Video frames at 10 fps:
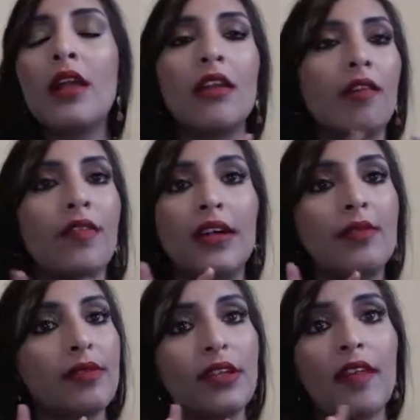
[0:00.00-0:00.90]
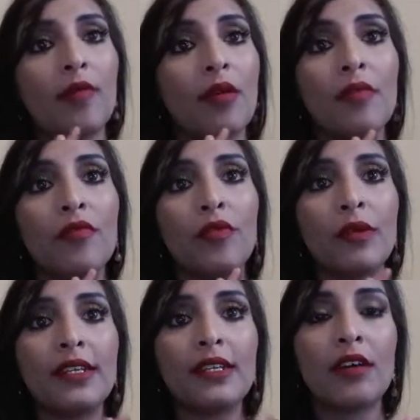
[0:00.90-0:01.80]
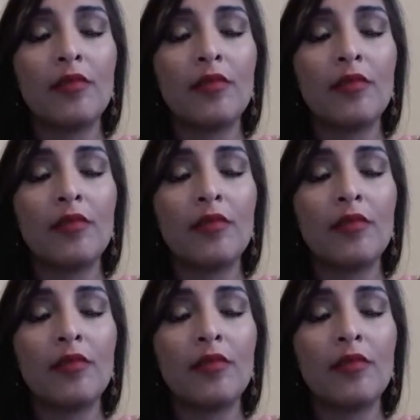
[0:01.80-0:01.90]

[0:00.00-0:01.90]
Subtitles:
Love that lipstick at the moment for winter.